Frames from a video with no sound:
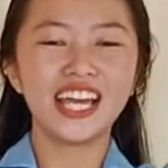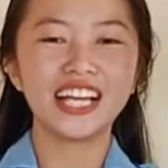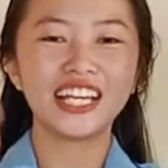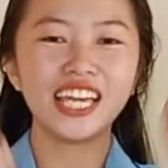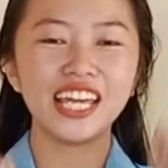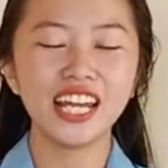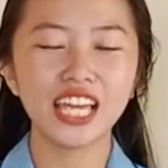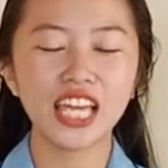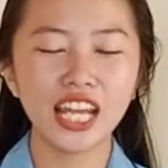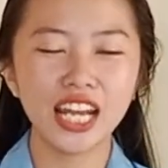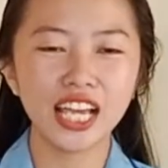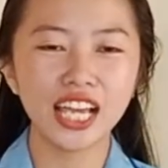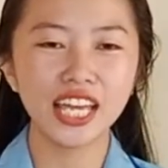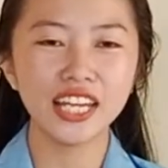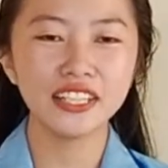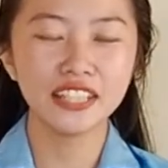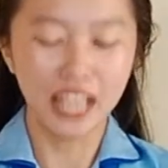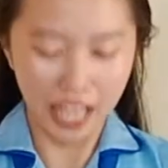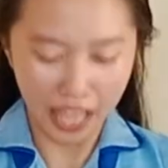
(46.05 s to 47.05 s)
Again.
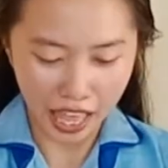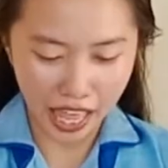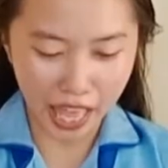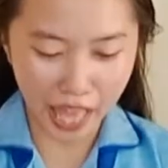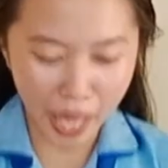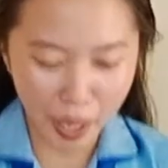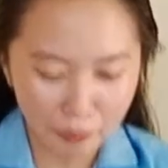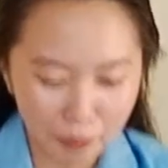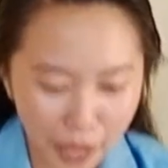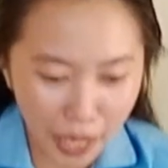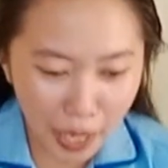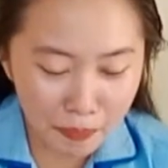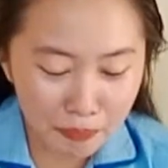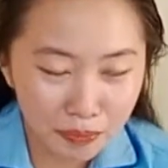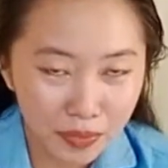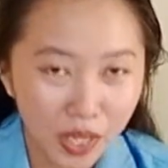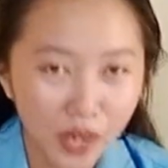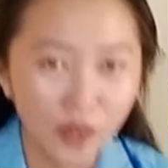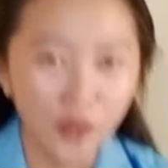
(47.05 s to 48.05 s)
Hep hep,
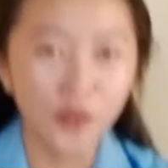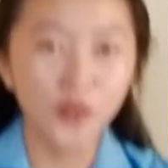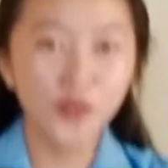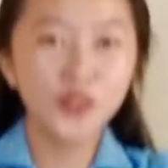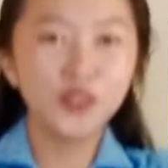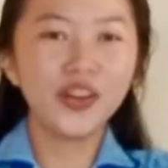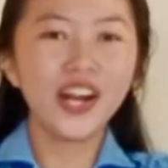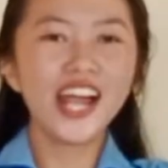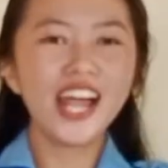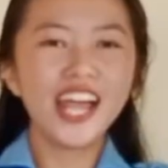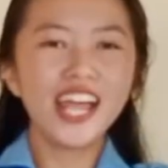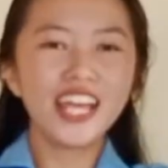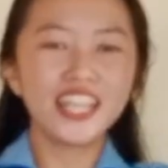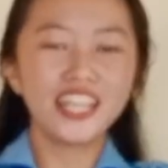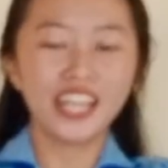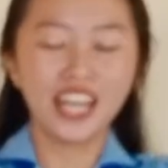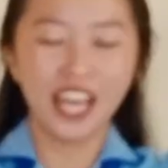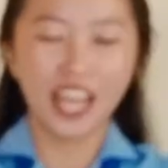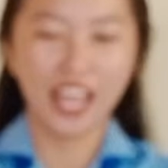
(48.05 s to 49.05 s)
hooray!